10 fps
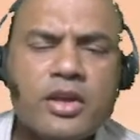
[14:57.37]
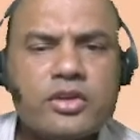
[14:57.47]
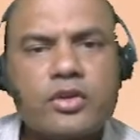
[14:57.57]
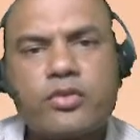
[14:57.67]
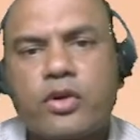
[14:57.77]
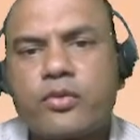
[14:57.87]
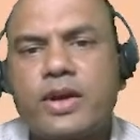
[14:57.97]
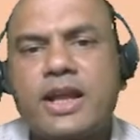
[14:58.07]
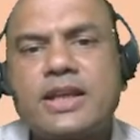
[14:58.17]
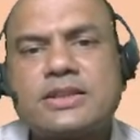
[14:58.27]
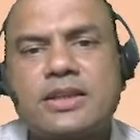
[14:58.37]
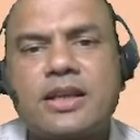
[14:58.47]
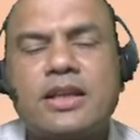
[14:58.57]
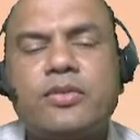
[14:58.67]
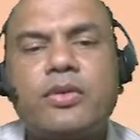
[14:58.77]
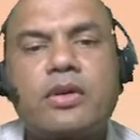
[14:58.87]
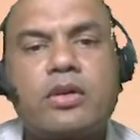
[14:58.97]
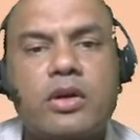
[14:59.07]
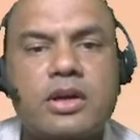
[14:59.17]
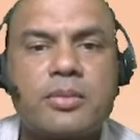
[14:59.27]
So forfeiting is generally for
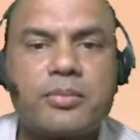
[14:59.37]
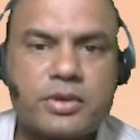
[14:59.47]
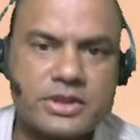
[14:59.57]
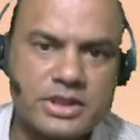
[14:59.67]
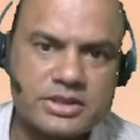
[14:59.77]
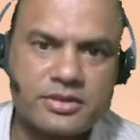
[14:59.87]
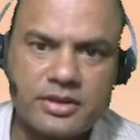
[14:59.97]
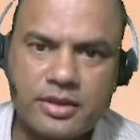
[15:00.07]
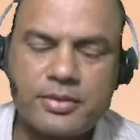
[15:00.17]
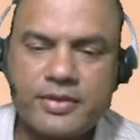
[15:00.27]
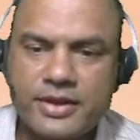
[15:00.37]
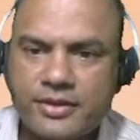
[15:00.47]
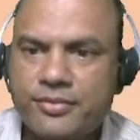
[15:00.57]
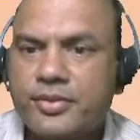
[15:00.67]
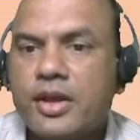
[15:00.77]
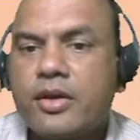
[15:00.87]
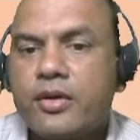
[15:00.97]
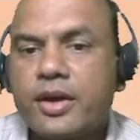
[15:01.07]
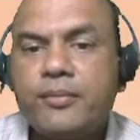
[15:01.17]
long-term projects, number one. Okay.